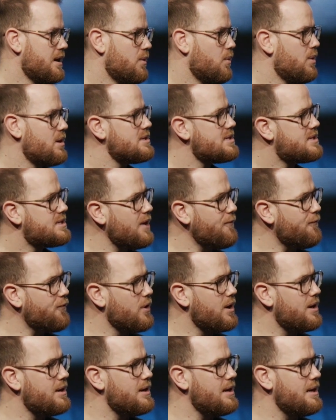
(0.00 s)
What is
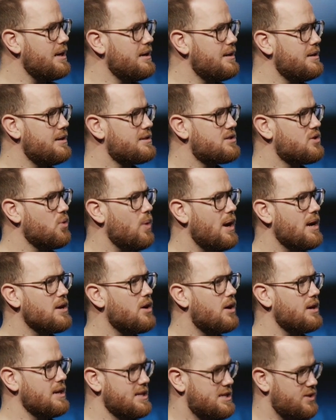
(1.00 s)
different is the way
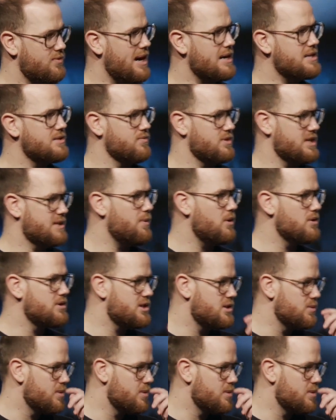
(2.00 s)
God interacts and responds